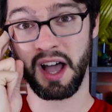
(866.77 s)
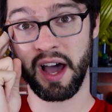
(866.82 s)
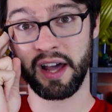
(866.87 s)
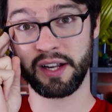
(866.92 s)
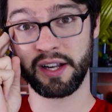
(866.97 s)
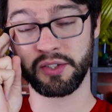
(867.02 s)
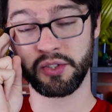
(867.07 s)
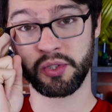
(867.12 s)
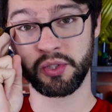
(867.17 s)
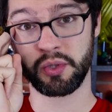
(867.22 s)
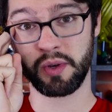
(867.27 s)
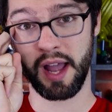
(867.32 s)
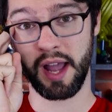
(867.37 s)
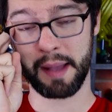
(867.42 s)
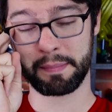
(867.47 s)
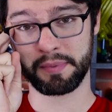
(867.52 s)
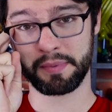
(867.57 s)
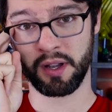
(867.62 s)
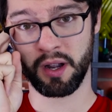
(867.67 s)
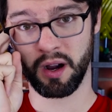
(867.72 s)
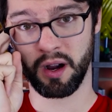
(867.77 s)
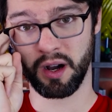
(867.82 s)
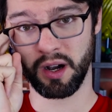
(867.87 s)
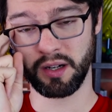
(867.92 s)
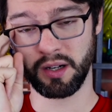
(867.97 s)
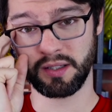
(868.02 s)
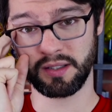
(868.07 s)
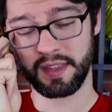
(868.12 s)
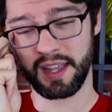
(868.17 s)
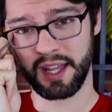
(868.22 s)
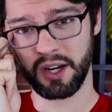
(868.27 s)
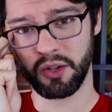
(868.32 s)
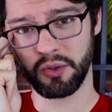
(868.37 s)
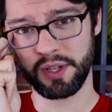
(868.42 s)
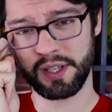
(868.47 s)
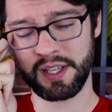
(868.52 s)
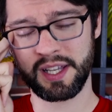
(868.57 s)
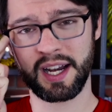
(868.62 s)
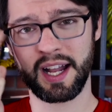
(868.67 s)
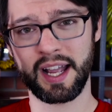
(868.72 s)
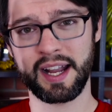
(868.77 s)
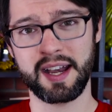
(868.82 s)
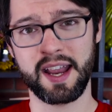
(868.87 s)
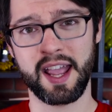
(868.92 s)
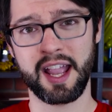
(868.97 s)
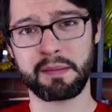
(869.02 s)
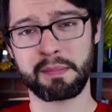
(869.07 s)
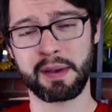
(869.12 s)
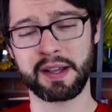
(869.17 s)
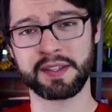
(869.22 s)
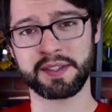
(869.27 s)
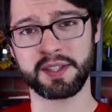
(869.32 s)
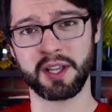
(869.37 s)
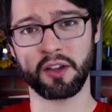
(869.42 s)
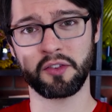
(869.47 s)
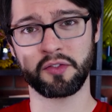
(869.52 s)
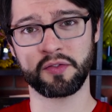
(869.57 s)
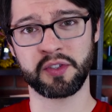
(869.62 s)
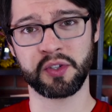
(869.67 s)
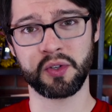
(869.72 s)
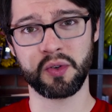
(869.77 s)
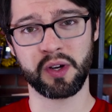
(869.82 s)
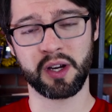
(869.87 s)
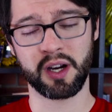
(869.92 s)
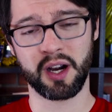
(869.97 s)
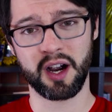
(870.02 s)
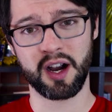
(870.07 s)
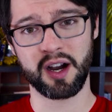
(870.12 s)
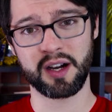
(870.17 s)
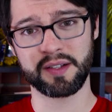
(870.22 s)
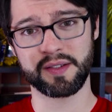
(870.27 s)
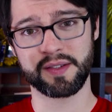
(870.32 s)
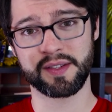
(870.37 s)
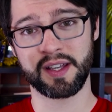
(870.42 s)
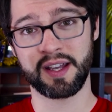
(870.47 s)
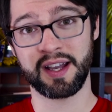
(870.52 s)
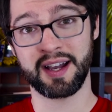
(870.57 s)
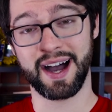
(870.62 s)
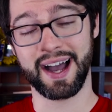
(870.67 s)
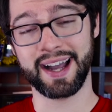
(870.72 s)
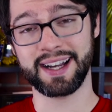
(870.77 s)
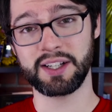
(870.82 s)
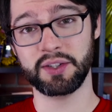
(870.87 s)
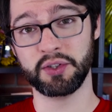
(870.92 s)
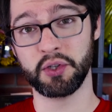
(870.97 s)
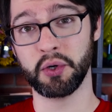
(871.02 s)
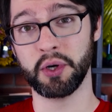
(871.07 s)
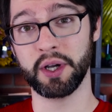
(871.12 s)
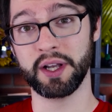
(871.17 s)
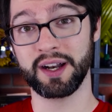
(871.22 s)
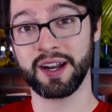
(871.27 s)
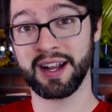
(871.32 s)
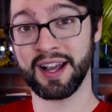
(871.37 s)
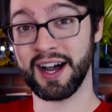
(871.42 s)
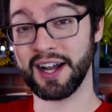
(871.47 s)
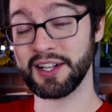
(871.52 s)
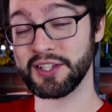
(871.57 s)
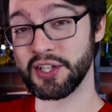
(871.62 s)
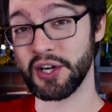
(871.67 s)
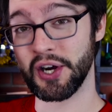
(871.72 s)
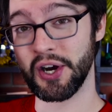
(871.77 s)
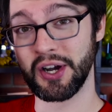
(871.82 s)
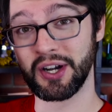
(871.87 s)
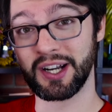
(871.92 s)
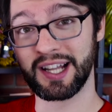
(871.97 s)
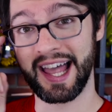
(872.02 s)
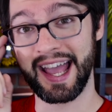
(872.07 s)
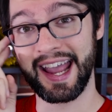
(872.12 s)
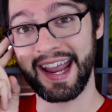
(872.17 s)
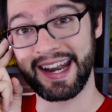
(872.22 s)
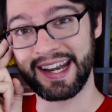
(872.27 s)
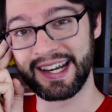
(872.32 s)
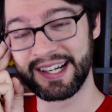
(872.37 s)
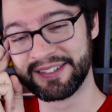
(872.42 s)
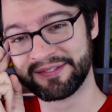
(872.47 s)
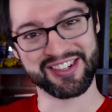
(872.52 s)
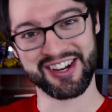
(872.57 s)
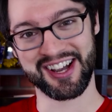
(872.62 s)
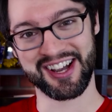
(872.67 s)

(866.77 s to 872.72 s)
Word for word: On a trap card. Not only can I nag myself two cards, I can do it a turn late